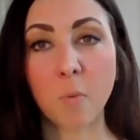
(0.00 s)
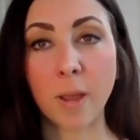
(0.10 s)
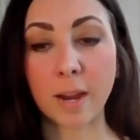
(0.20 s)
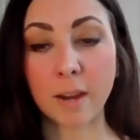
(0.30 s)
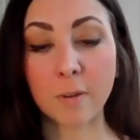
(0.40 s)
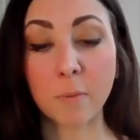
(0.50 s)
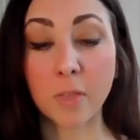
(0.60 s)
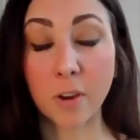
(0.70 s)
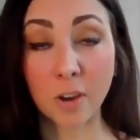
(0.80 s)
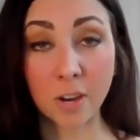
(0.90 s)
where
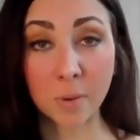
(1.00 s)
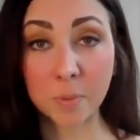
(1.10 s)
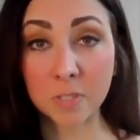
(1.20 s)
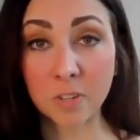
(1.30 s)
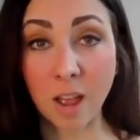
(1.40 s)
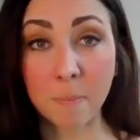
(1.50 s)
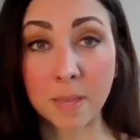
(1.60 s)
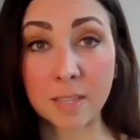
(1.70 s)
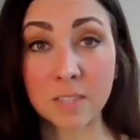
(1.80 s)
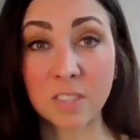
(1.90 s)
with her, it was
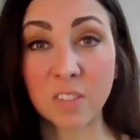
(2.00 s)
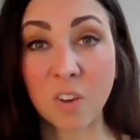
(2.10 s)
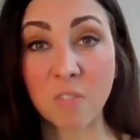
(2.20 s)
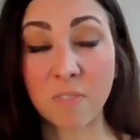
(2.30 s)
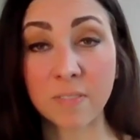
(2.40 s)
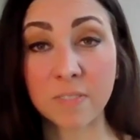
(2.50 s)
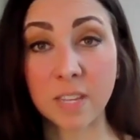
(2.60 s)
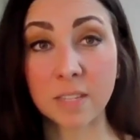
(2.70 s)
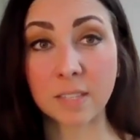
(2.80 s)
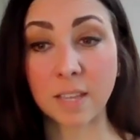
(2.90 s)
dropping into the low
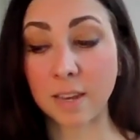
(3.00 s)
50s.